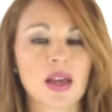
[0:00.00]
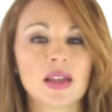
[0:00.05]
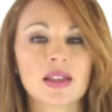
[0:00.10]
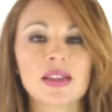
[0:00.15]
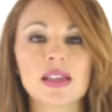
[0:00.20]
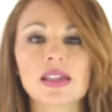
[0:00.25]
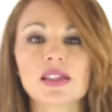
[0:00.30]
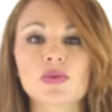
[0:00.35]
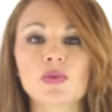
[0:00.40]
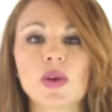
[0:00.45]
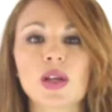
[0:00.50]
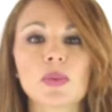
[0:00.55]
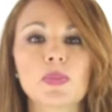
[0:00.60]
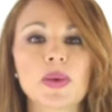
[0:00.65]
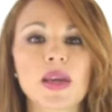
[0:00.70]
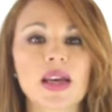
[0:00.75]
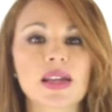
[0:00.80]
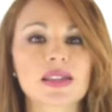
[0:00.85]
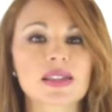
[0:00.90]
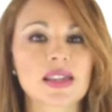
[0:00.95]
This will
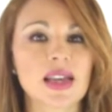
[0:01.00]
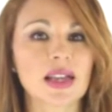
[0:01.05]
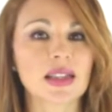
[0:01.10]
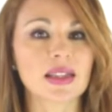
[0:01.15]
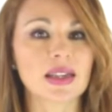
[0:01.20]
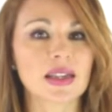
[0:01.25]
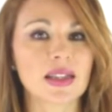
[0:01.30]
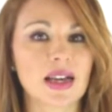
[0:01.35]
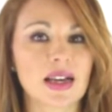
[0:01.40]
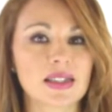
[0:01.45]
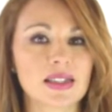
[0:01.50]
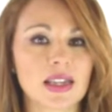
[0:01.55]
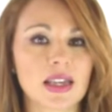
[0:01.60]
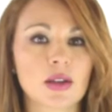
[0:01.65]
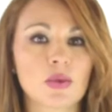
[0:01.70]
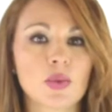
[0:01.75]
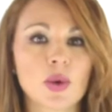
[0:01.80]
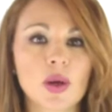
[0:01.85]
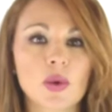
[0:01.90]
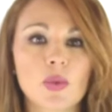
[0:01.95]
be a teleclass
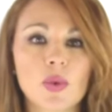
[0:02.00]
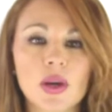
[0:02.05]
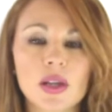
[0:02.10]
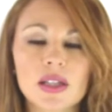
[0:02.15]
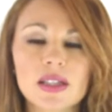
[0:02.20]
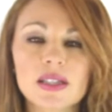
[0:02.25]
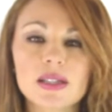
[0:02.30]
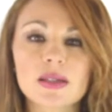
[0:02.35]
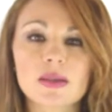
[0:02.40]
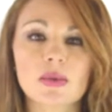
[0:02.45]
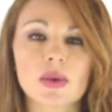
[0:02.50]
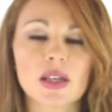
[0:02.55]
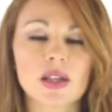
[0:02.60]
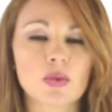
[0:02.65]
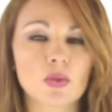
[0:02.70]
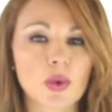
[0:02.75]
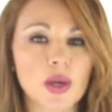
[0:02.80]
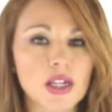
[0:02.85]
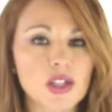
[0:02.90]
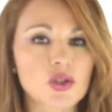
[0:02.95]

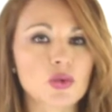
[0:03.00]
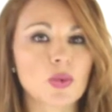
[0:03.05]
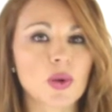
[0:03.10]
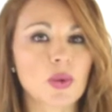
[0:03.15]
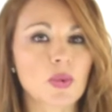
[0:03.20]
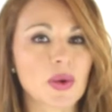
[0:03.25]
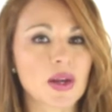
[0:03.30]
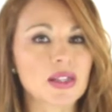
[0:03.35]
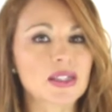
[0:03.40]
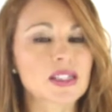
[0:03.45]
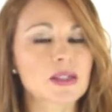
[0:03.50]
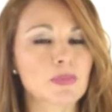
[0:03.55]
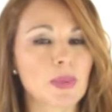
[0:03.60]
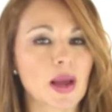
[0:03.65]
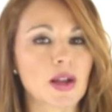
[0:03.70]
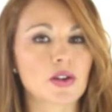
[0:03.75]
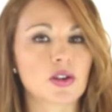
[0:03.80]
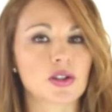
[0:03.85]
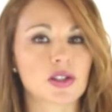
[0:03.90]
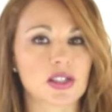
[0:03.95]
in which we will
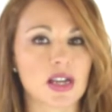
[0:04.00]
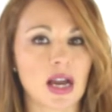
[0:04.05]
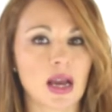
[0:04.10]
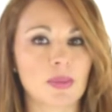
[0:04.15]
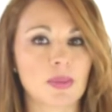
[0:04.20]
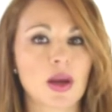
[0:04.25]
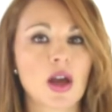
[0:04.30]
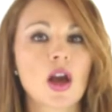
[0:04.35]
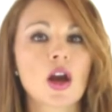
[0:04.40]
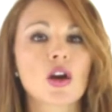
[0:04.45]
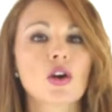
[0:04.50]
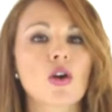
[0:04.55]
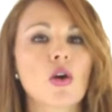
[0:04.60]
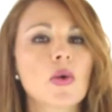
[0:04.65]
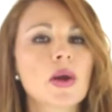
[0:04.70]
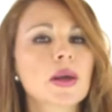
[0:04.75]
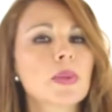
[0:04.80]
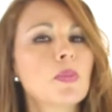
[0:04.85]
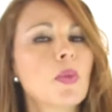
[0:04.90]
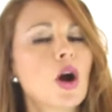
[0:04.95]
spend our time
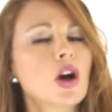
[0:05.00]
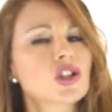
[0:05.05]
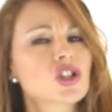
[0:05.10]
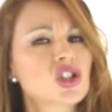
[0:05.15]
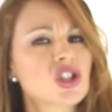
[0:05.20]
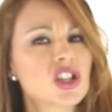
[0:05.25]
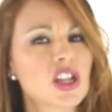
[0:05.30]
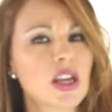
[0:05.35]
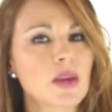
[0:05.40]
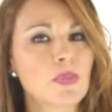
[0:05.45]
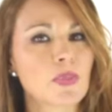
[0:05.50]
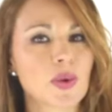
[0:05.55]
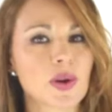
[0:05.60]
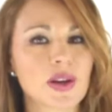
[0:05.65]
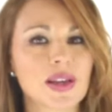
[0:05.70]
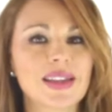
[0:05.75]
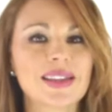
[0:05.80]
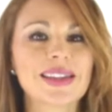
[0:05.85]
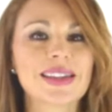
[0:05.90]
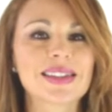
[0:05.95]
going much deeper
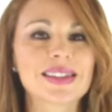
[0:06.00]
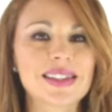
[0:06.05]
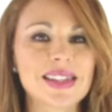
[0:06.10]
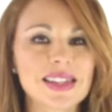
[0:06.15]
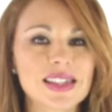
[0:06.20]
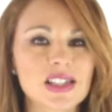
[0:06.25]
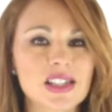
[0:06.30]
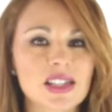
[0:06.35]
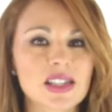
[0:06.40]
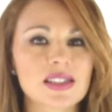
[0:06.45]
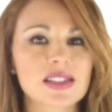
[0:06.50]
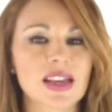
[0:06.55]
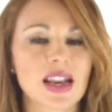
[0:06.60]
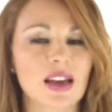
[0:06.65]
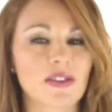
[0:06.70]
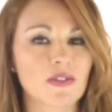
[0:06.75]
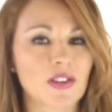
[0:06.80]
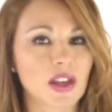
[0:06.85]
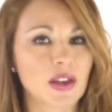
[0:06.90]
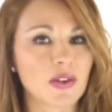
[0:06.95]
in the teachings that
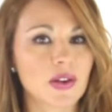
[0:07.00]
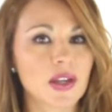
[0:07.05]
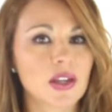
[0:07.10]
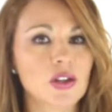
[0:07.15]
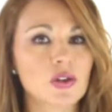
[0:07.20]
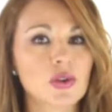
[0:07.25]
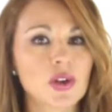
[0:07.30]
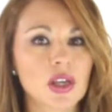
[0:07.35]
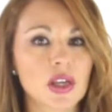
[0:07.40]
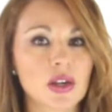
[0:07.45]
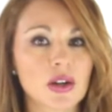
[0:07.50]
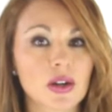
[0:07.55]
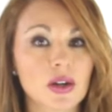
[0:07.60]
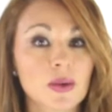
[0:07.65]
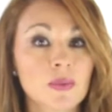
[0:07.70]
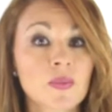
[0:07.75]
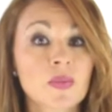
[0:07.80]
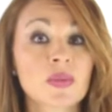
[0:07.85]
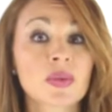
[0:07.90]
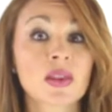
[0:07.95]
I've given you here.